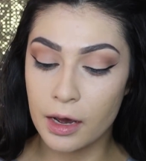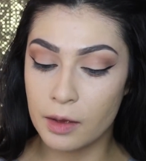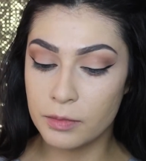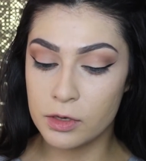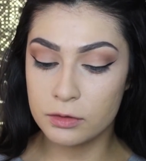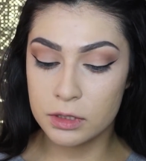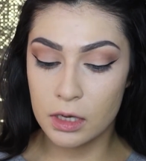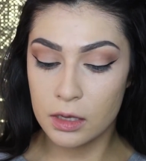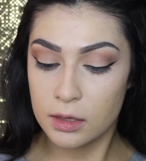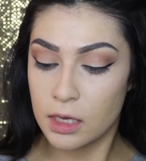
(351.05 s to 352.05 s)
I'm
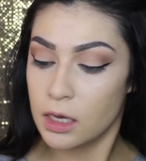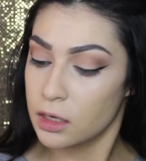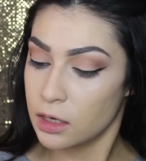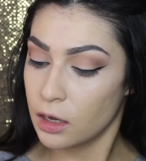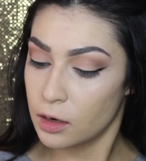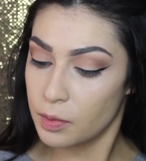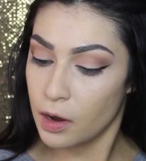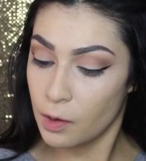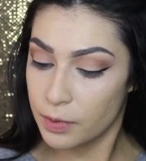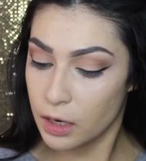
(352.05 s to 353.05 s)
using the
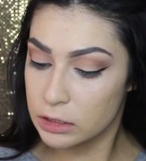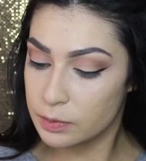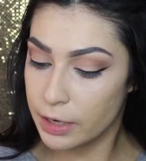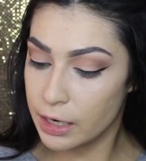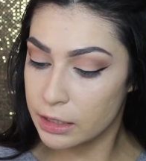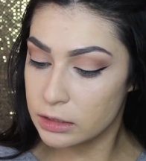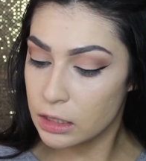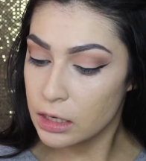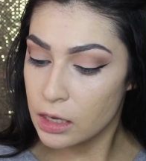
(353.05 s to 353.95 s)
ColourPop Cosmetics.